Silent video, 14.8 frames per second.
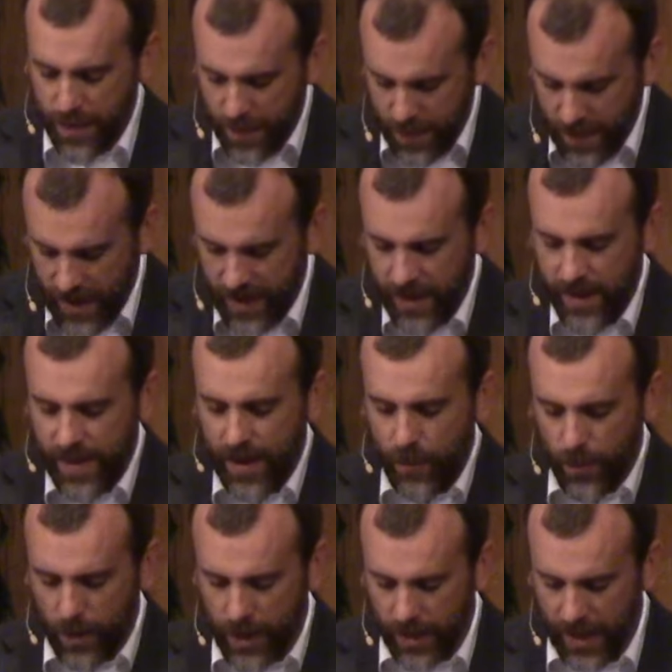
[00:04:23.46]
Then they
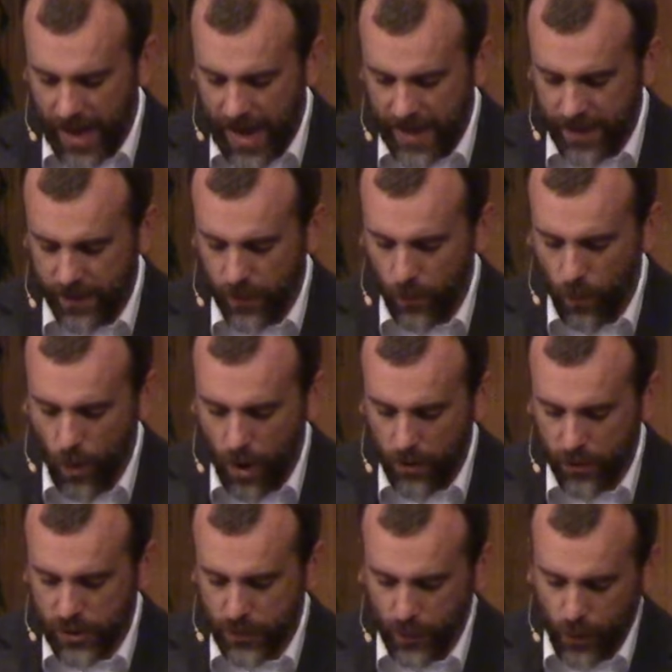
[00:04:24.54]
were glad that the
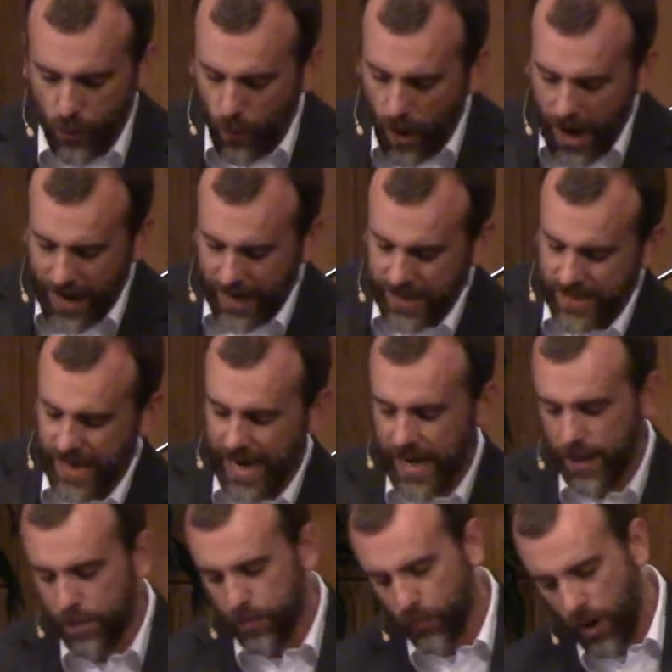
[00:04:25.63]
waters were quiet, and
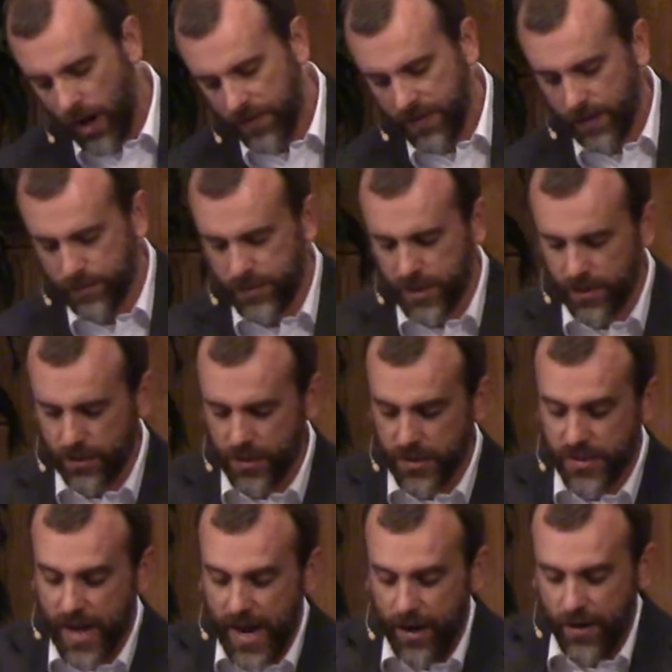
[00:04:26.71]
He brought them to their
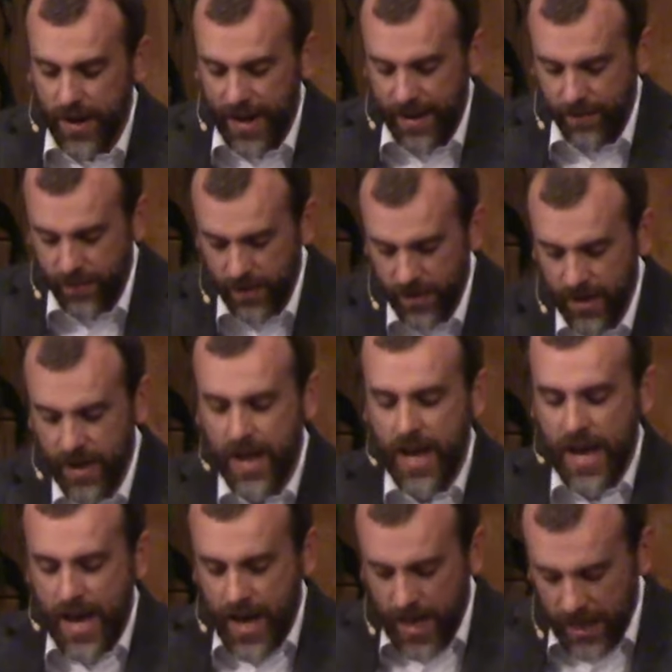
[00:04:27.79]
desired haven.
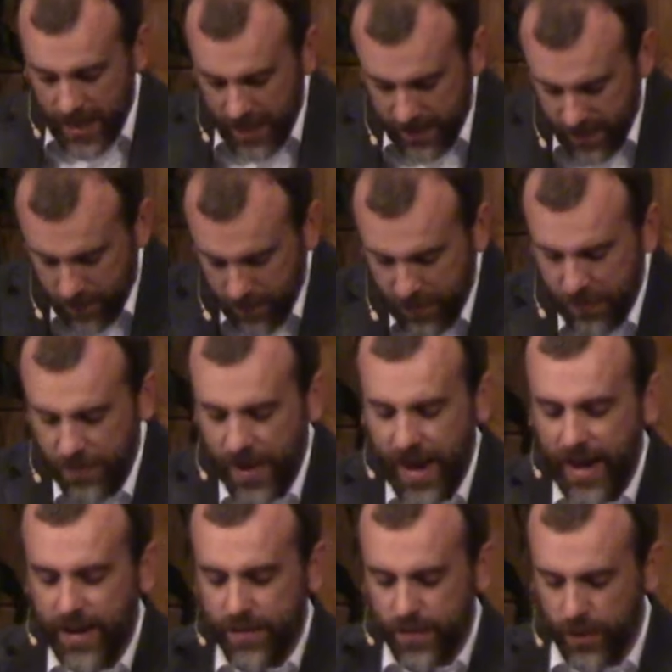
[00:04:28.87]
Let them
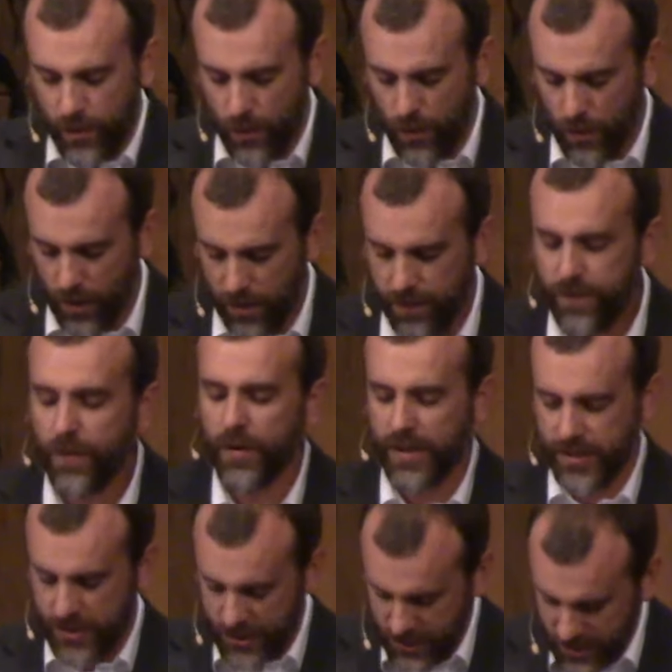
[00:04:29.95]
thank the Lord for
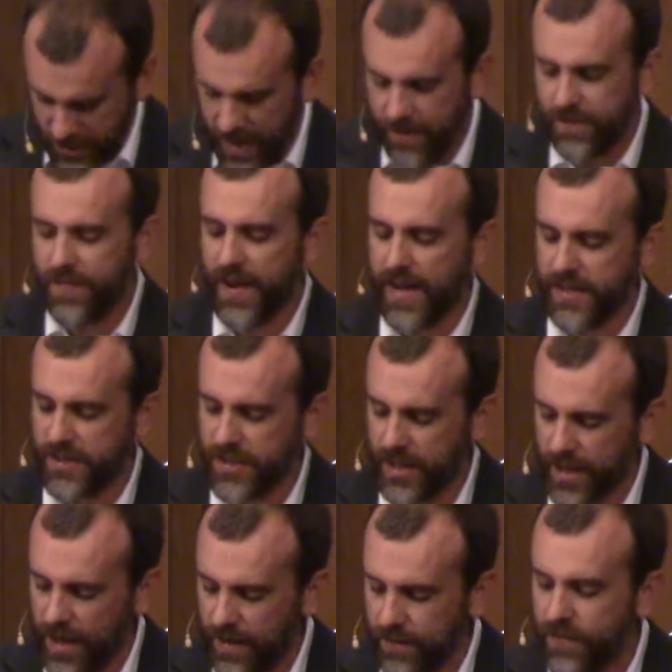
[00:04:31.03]
His steadfast
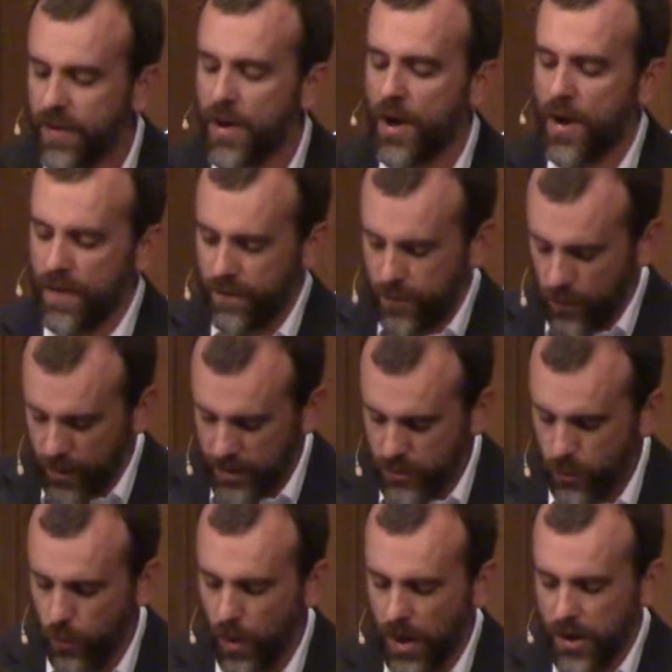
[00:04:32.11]
love, for
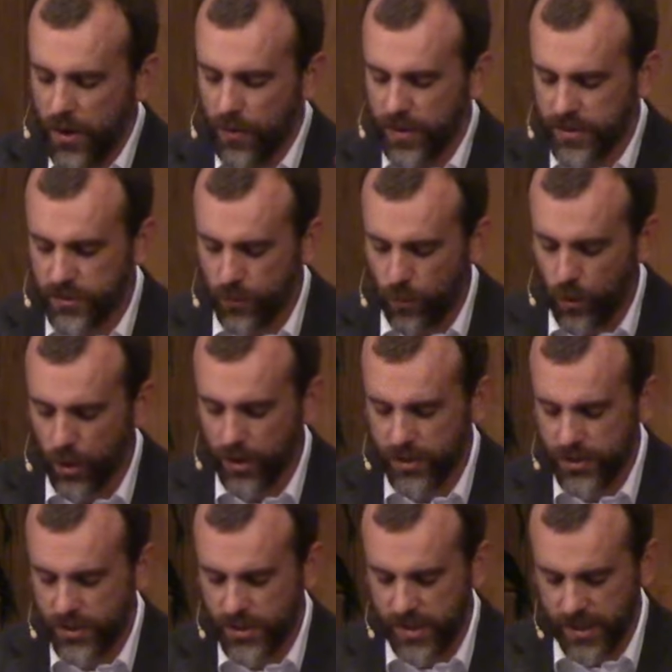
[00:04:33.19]
His wondrous
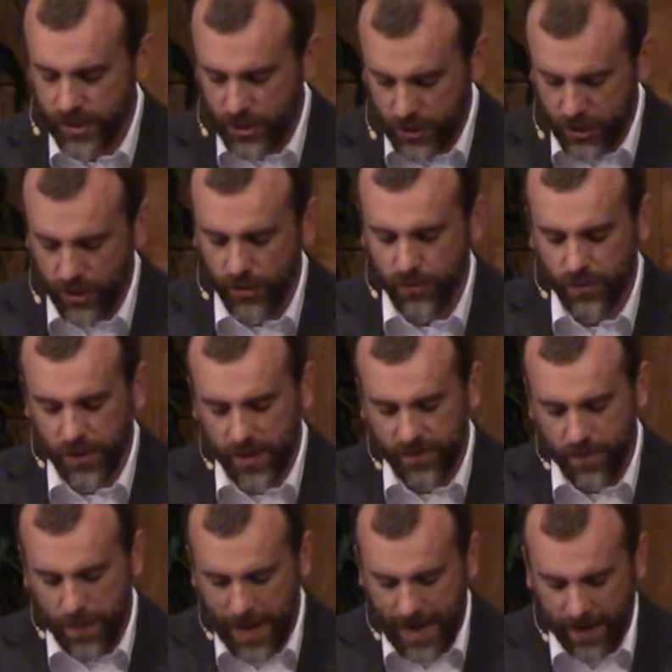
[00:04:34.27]
works to the children
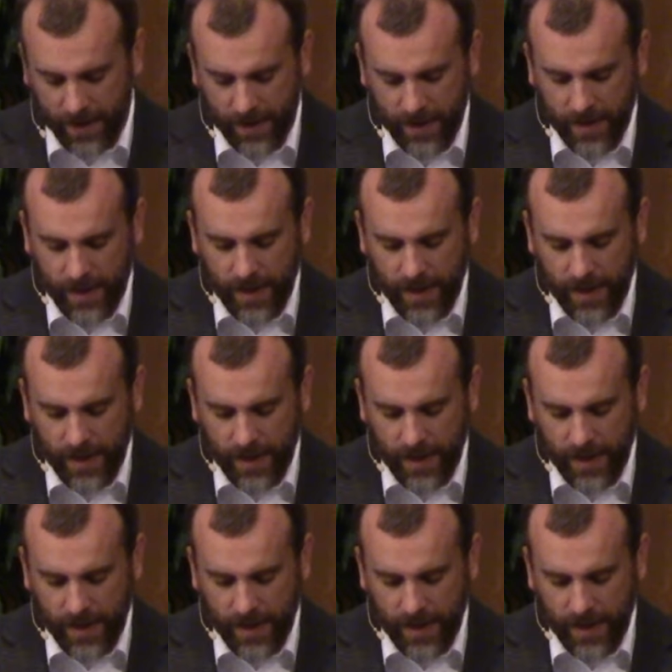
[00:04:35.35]
of man.